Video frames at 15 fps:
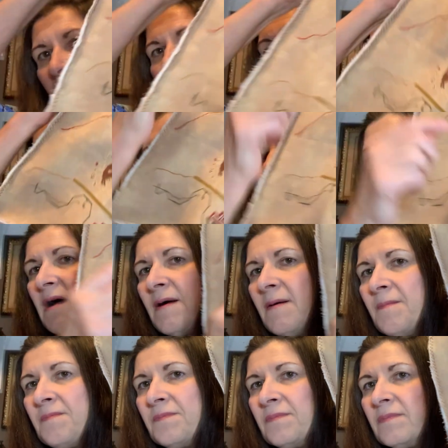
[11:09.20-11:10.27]
the,
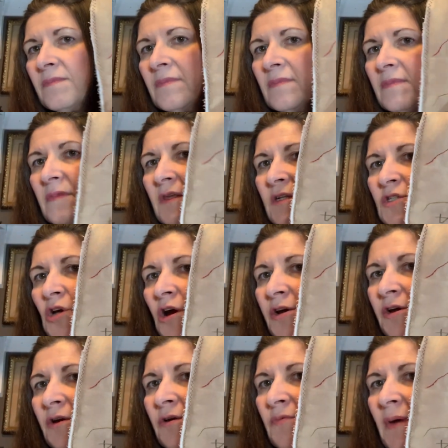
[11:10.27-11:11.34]
um, the
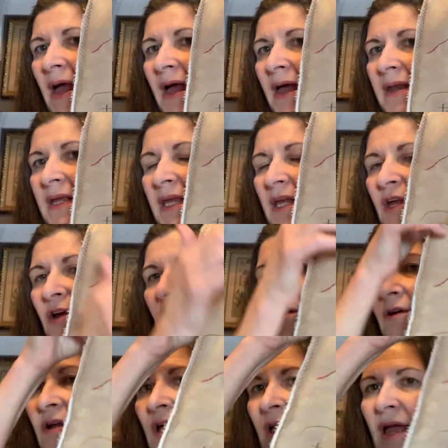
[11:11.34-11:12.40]
darker red
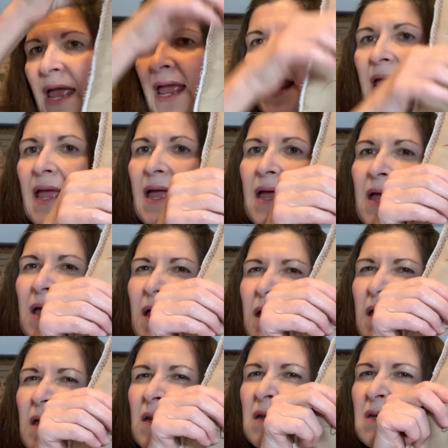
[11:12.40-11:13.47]
here
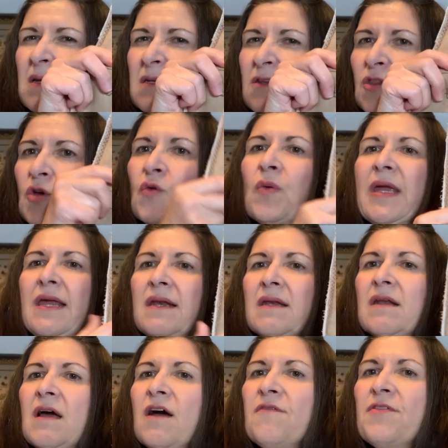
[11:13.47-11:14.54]
and the
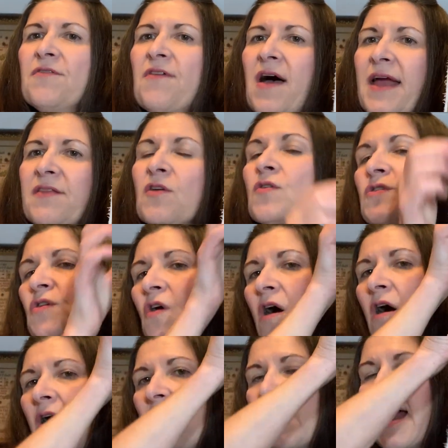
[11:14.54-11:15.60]
green of the vine. Those are all,